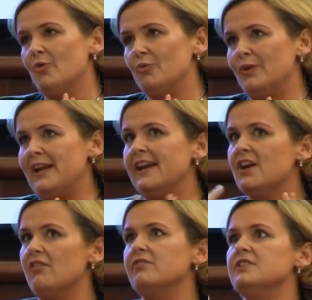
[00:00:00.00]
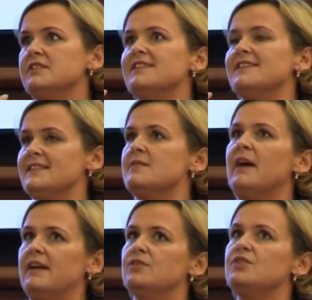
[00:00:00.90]
really, governance is
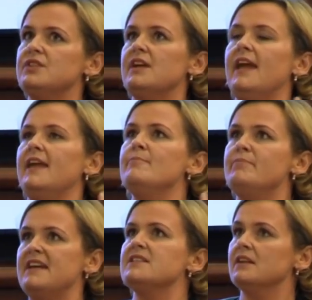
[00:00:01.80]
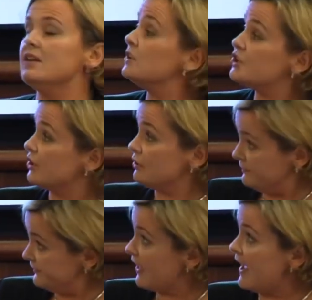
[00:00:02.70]
about embedding culture,
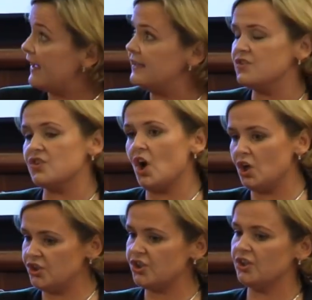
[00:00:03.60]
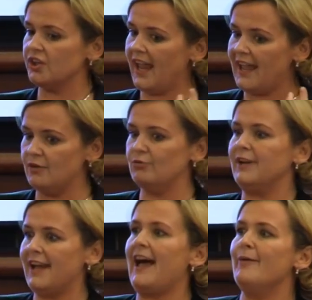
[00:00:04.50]
and culture can
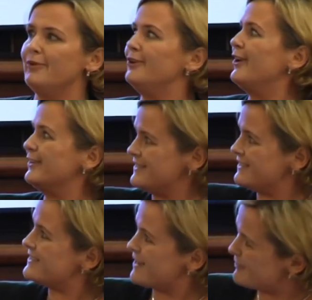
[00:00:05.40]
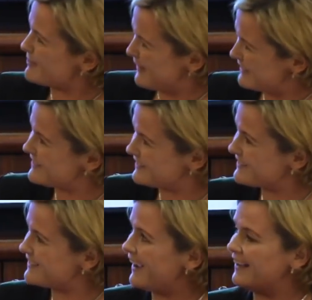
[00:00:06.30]
only happen on a systemic basis.
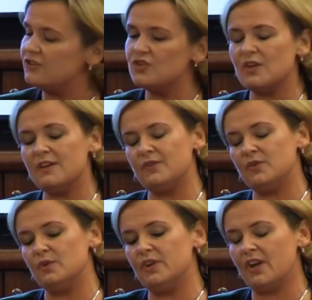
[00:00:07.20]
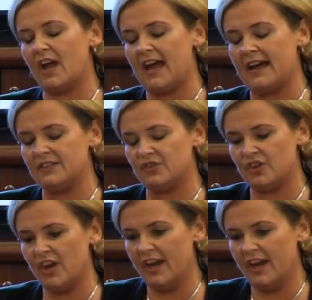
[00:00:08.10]
And if you look at